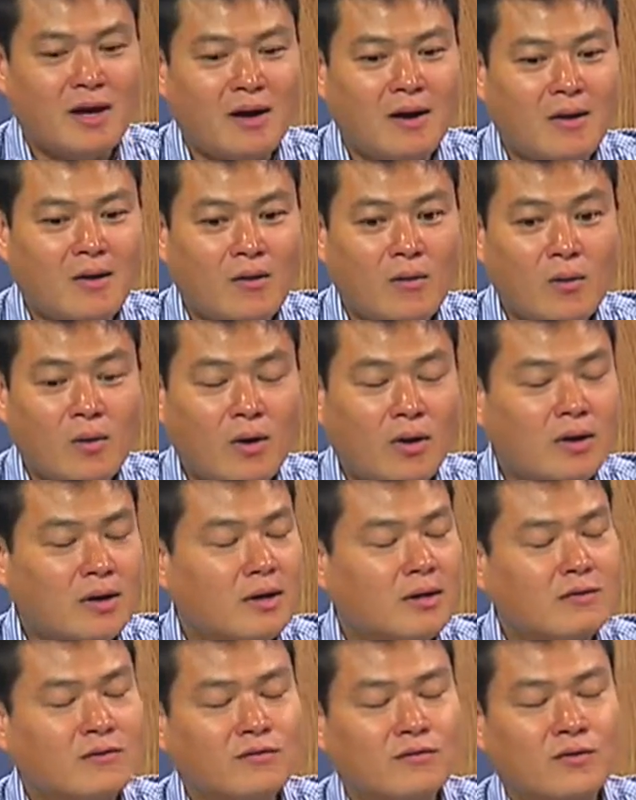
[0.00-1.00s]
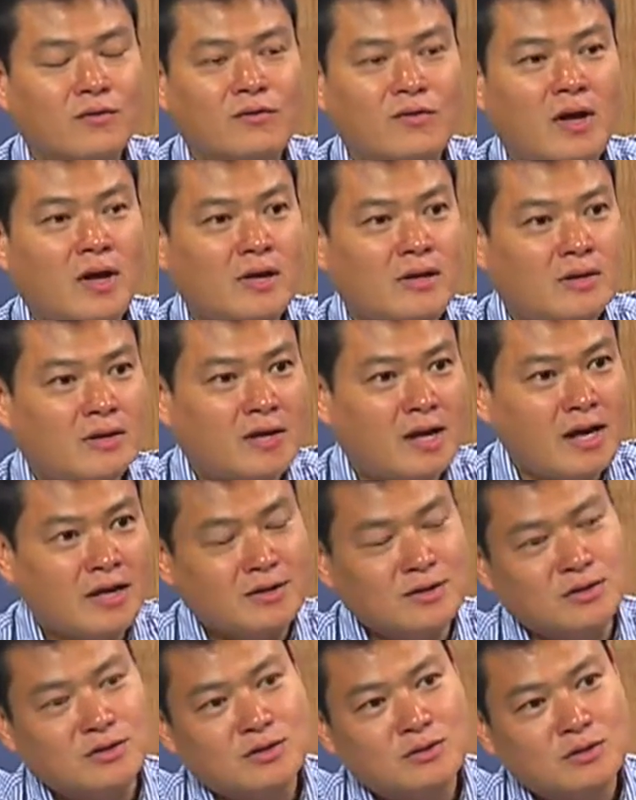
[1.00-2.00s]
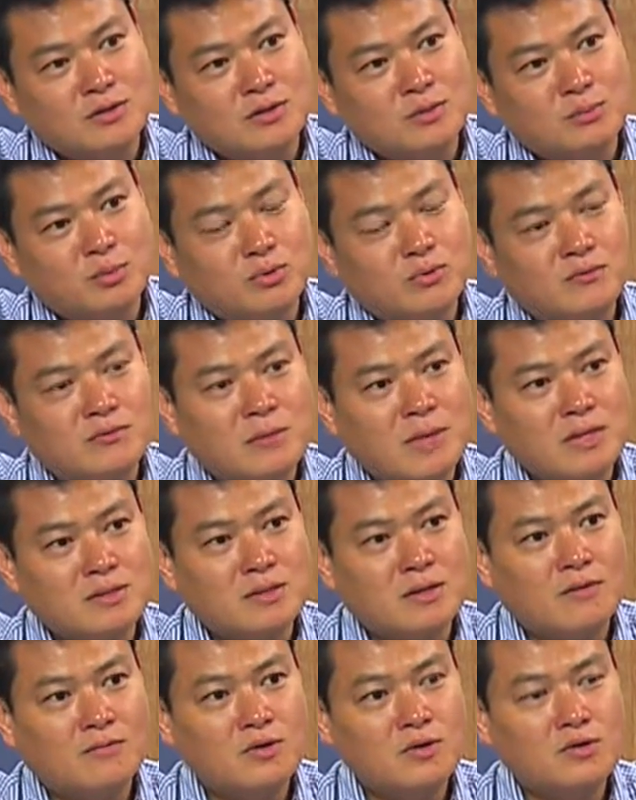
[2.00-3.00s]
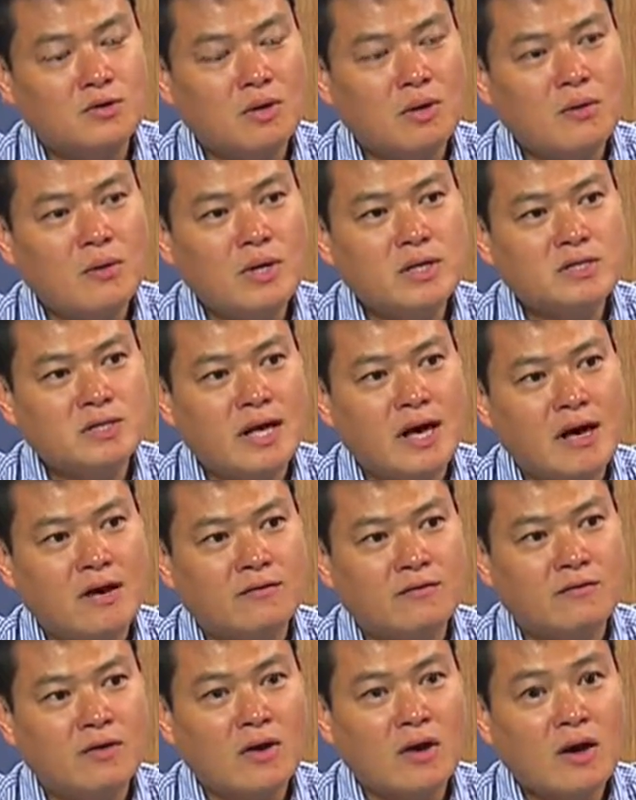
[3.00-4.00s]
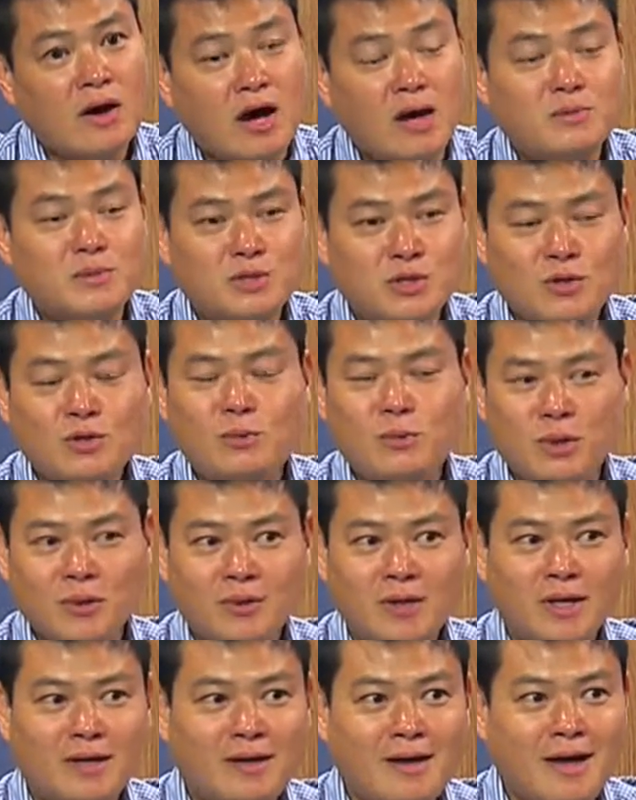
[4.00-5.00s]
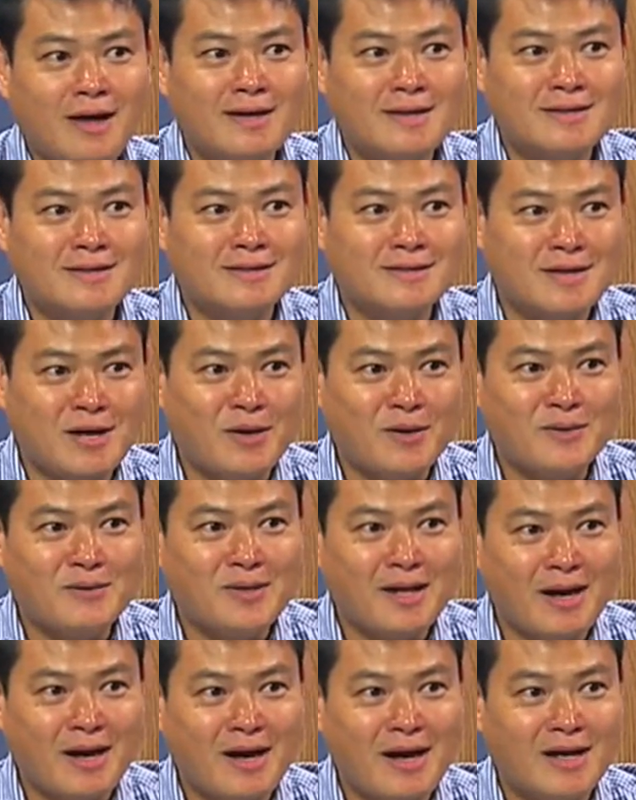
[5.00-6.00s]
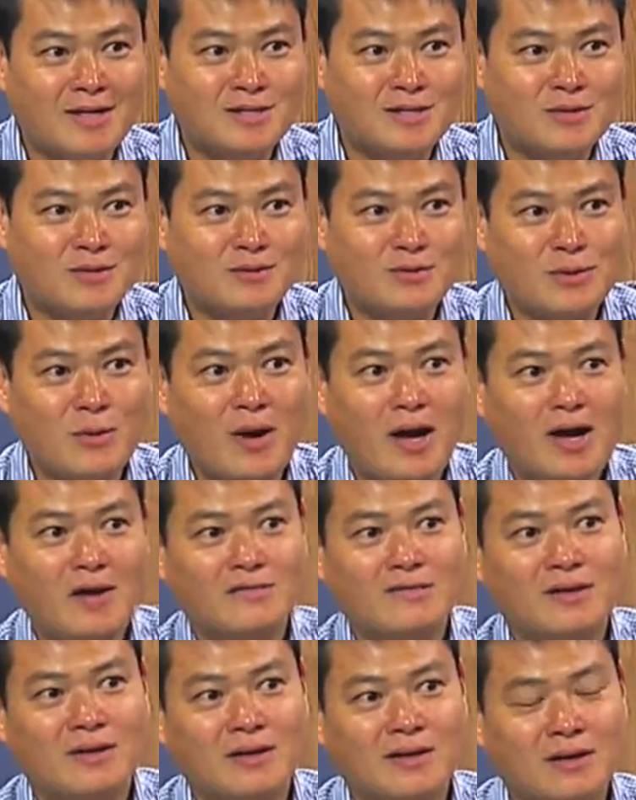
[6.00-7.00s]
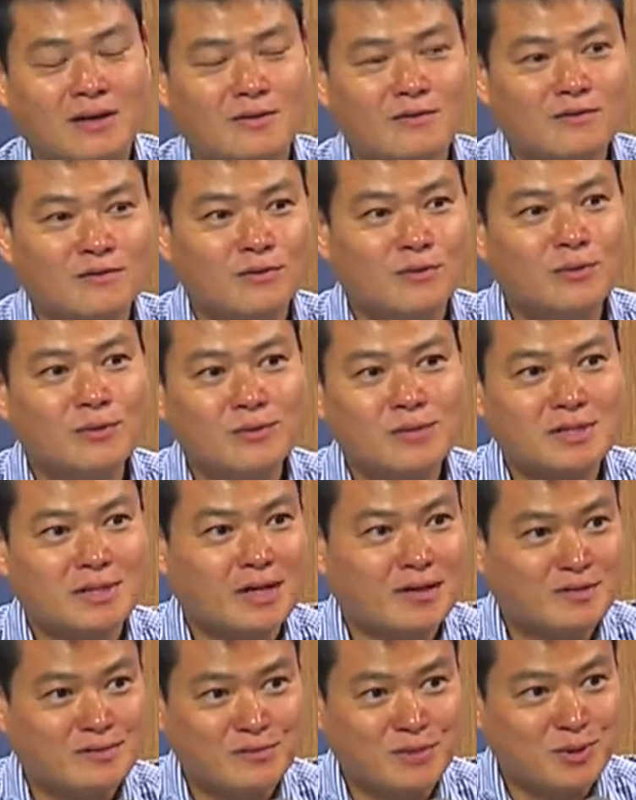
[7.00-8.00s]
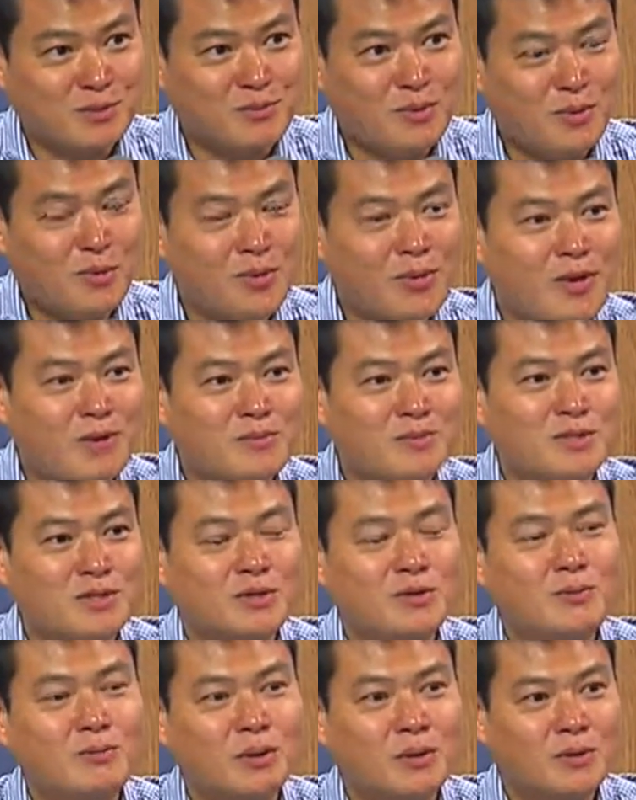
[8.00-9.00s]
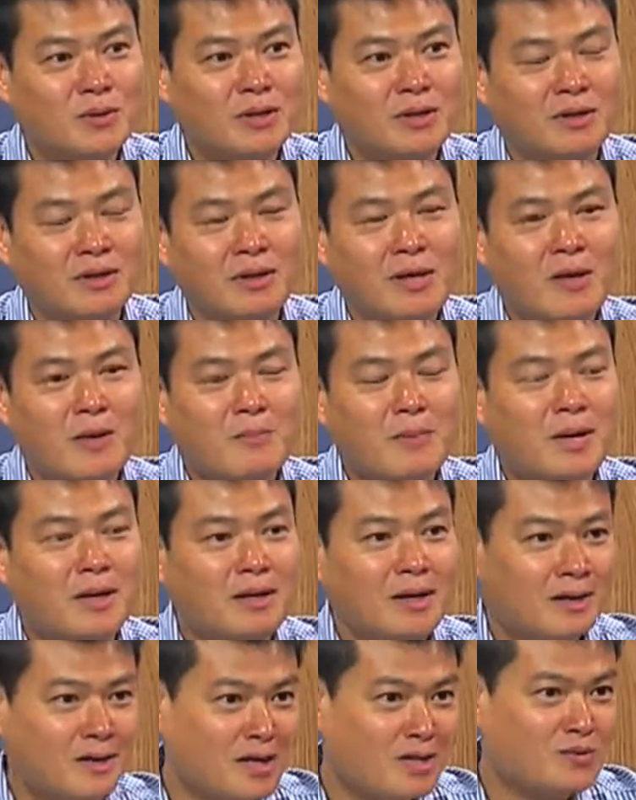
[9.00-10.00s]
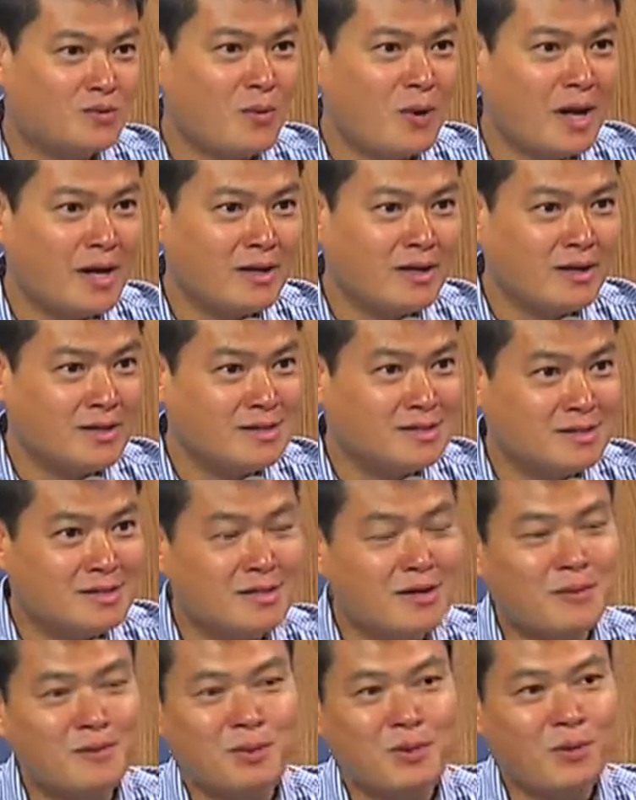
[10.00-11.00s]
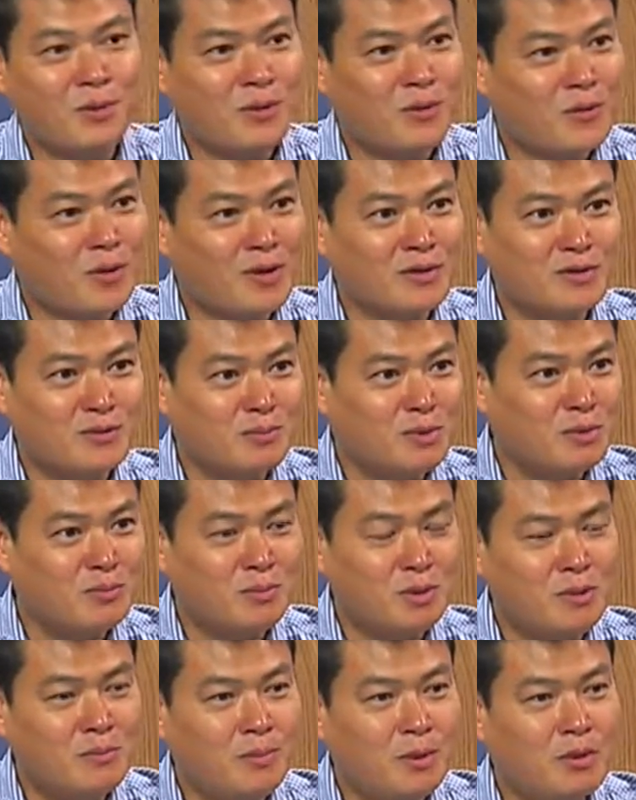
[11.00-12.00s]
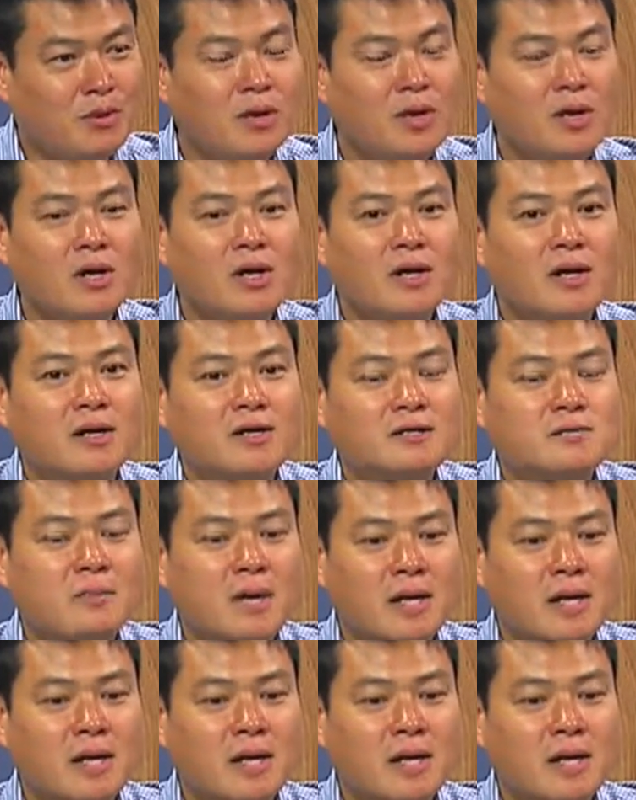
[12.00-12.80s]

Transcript: or if anything I can do to improve myself. You should always have. I'm still building, I can tell you that. I still don't have a full set of people. I'm still building and that's why you can see I'm going around to meet people because my